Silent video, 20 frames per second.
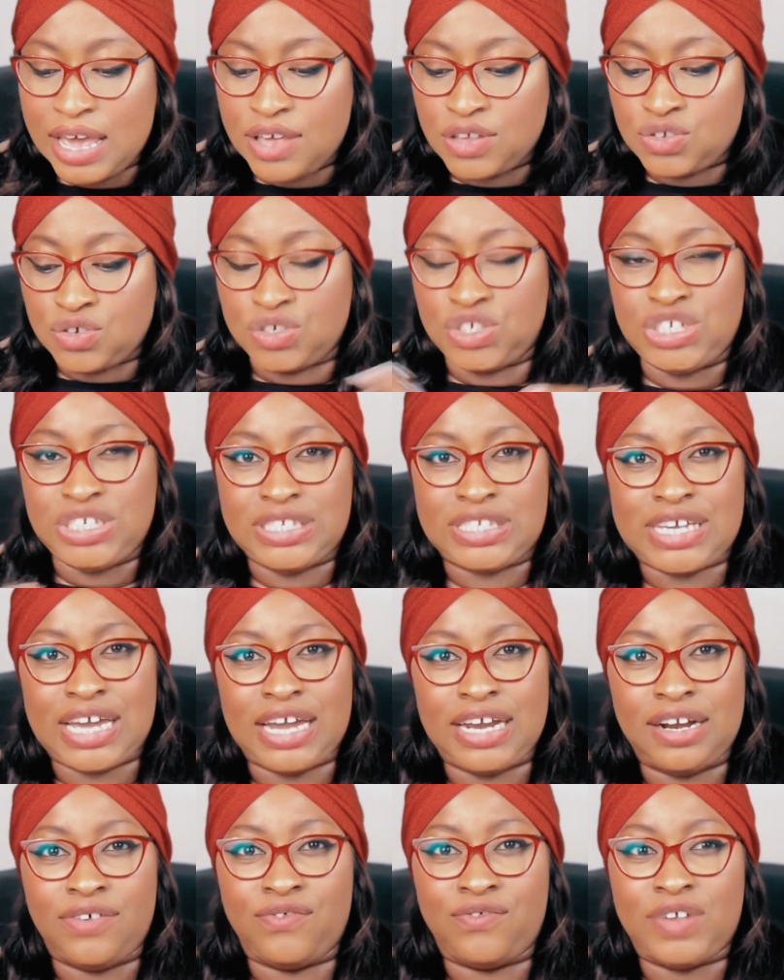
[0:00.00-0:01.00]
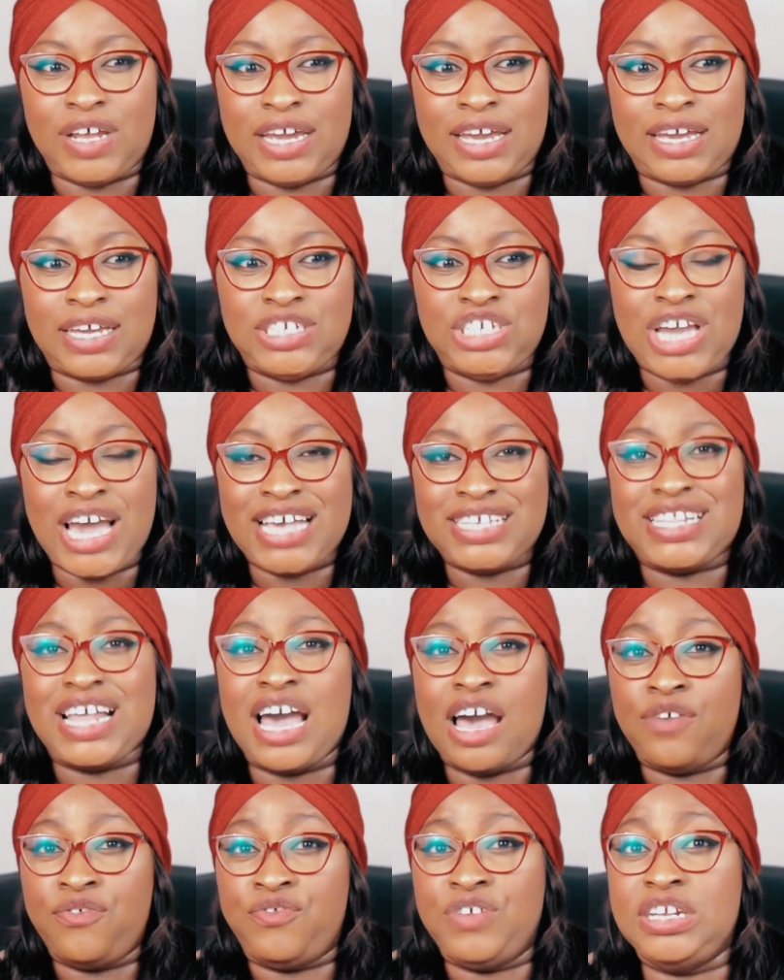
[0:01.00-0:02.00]
so she's kind of like, she has
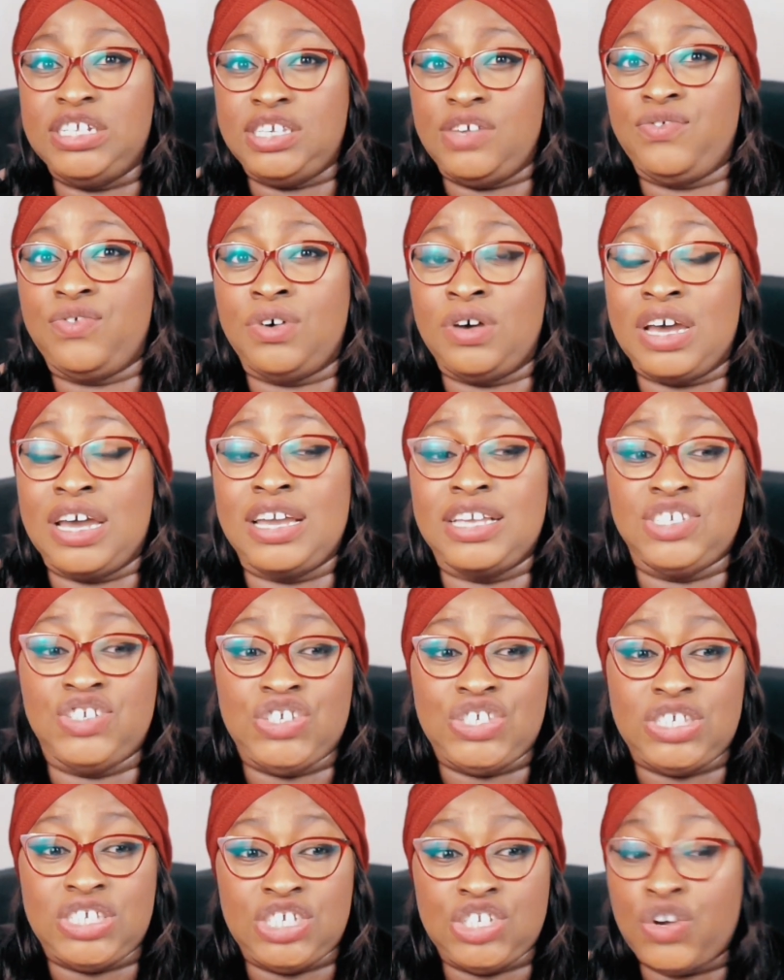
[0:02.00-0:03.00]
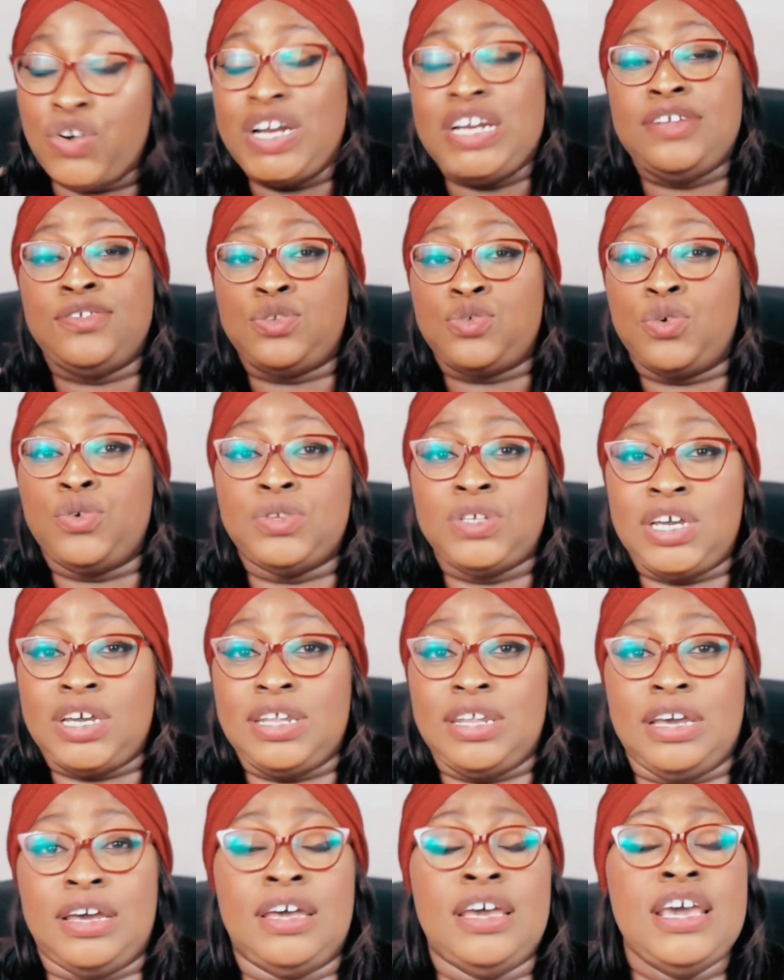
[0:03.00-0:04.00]
that affinity for her, and she already told her
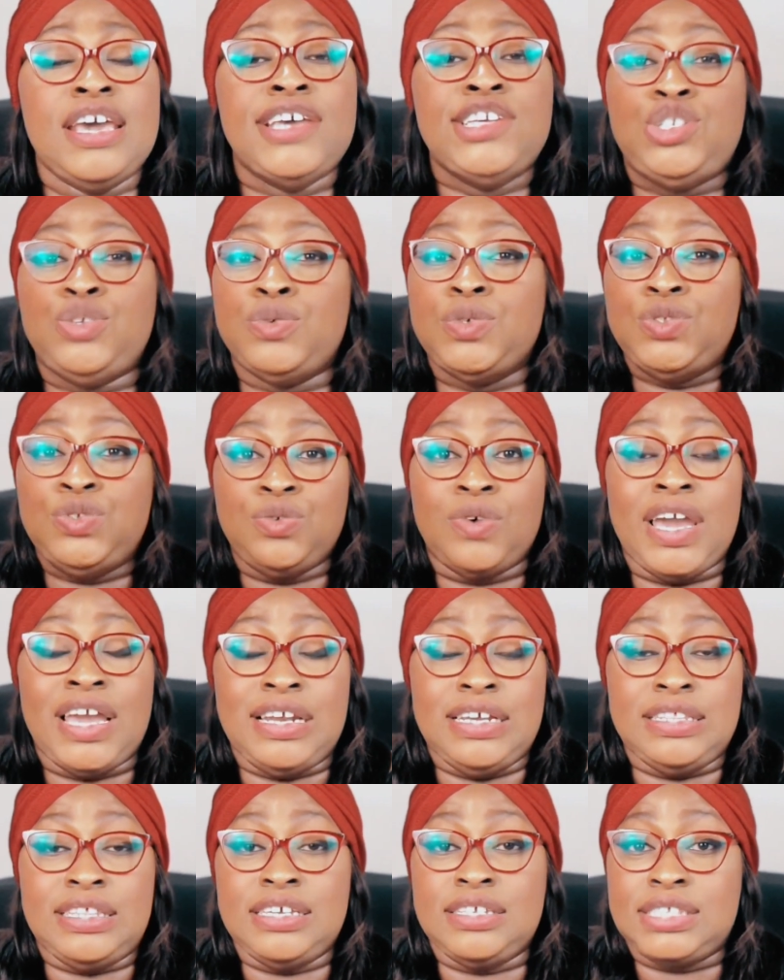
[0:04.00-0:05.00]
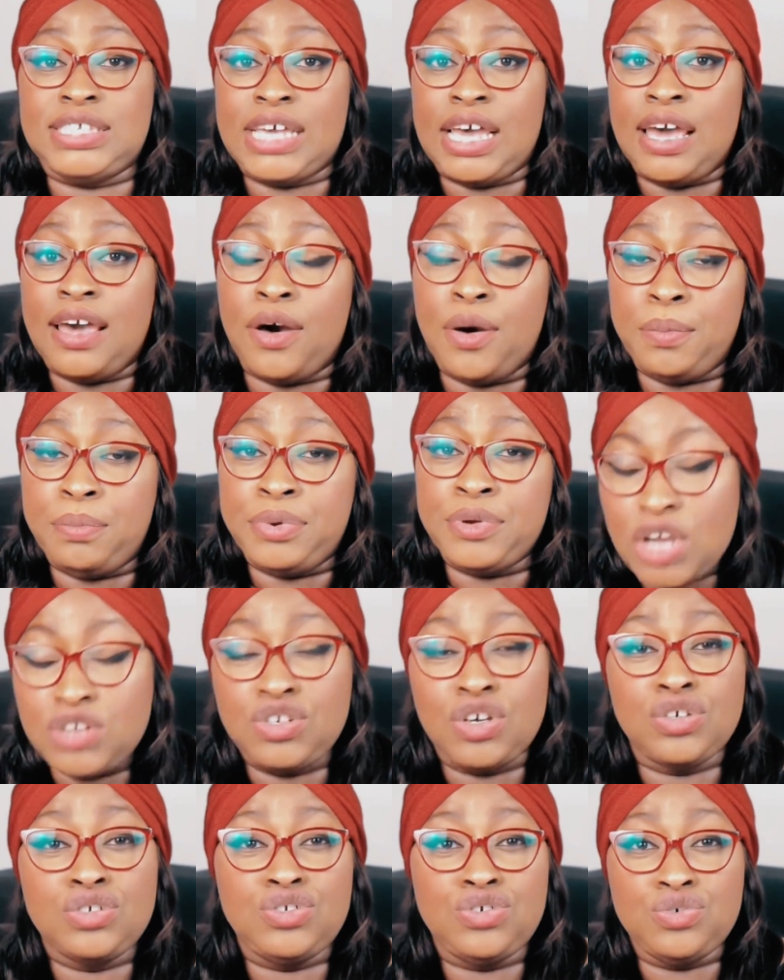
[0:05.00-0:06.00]
that she will do anything to help
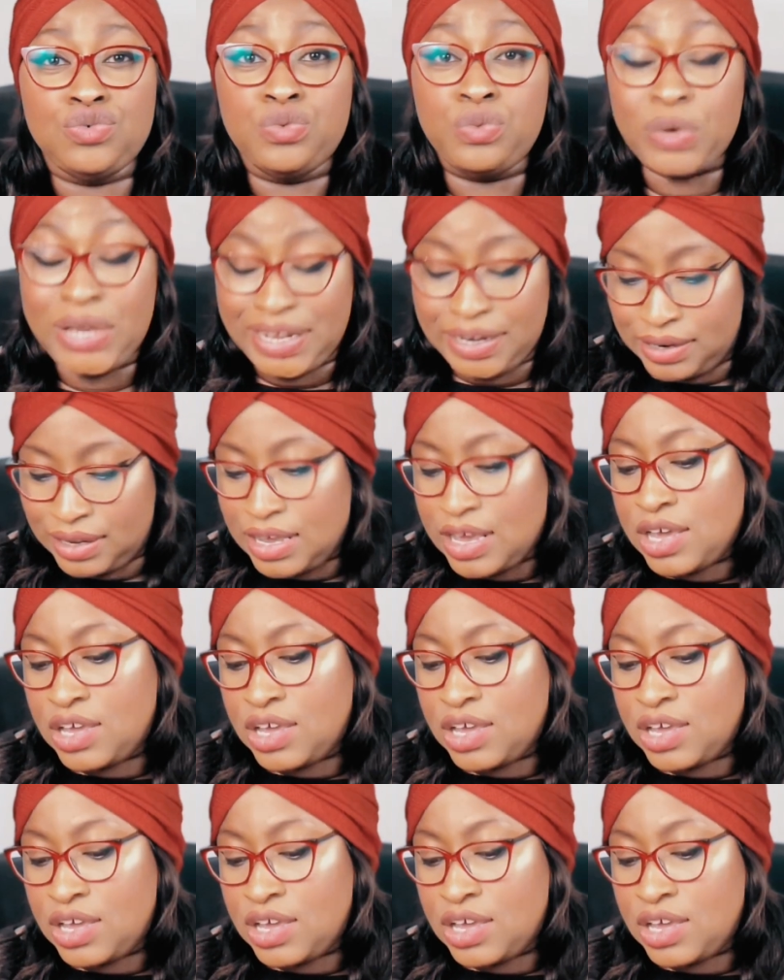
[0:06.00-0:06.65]
Dong-joo win.